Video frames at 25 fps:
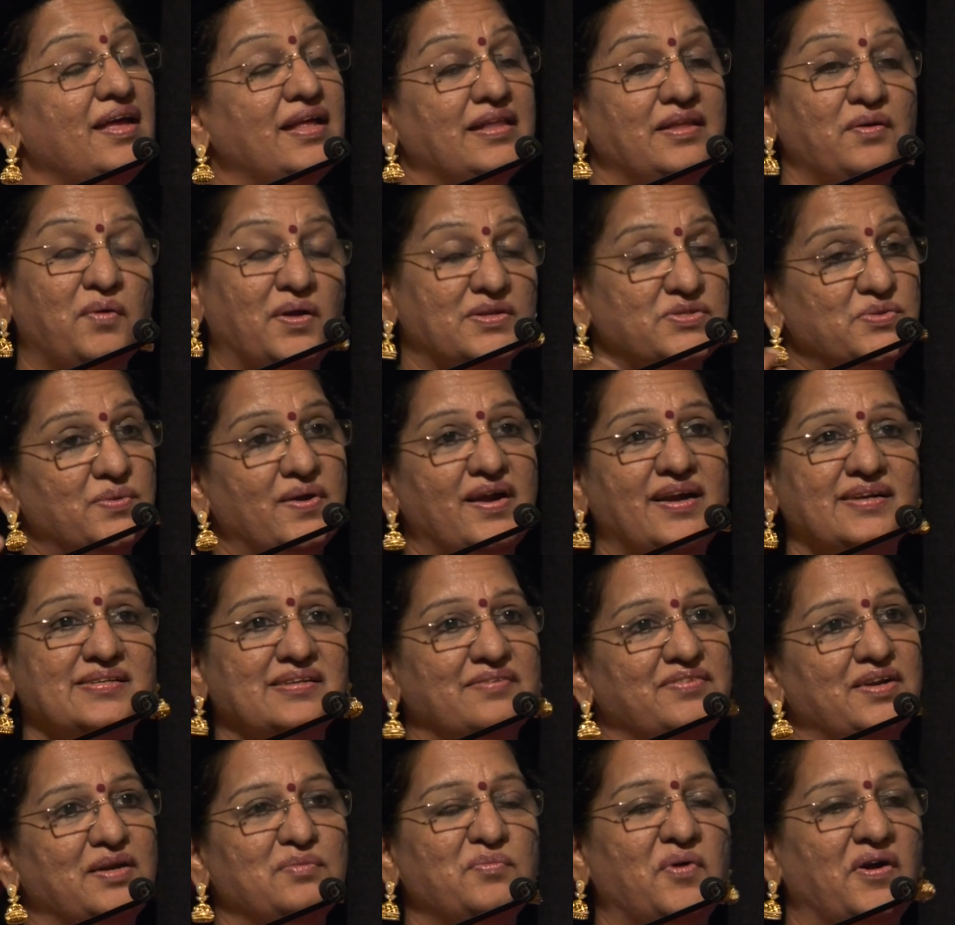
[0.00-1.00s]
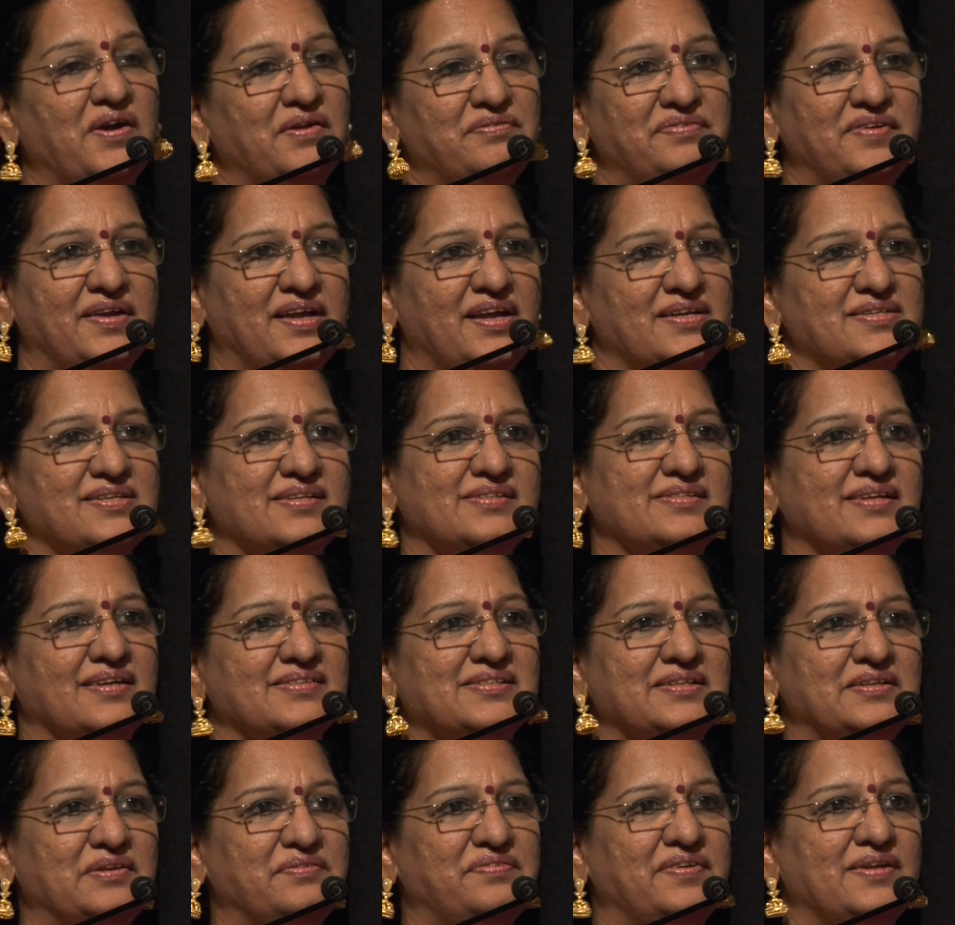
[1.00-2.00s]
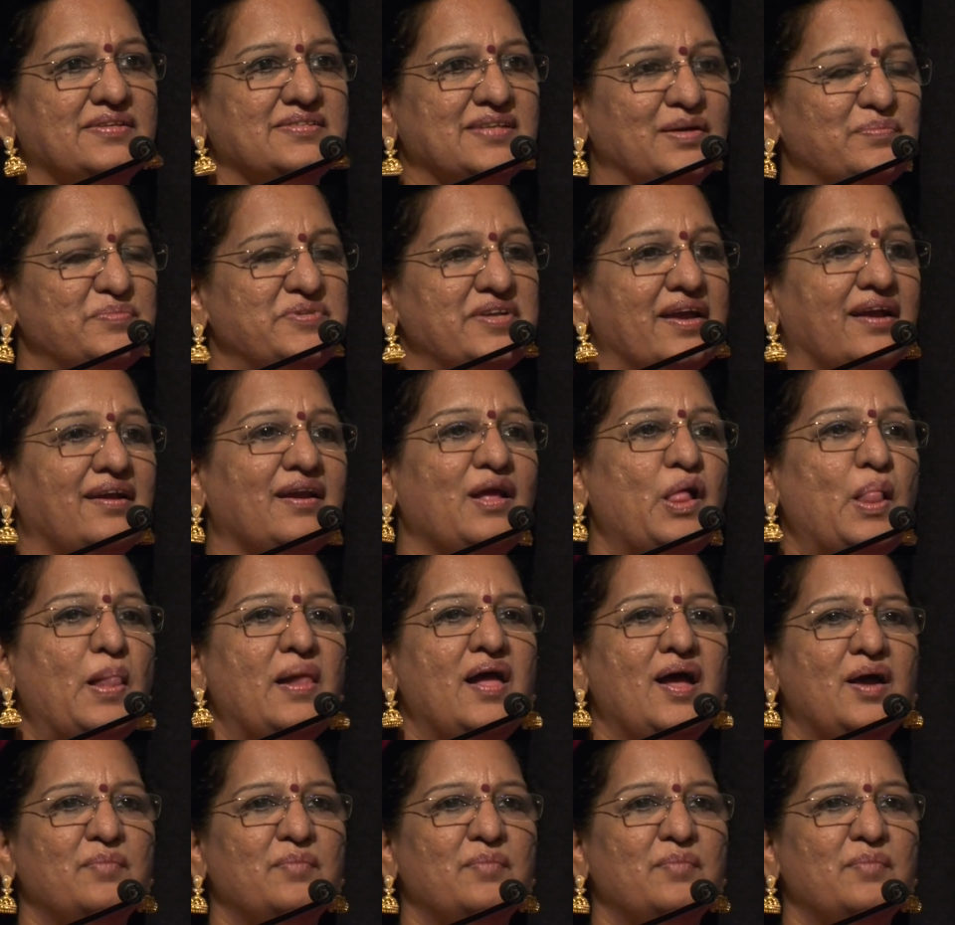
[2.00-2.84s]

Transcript: They also had several modifications, that's a different subject.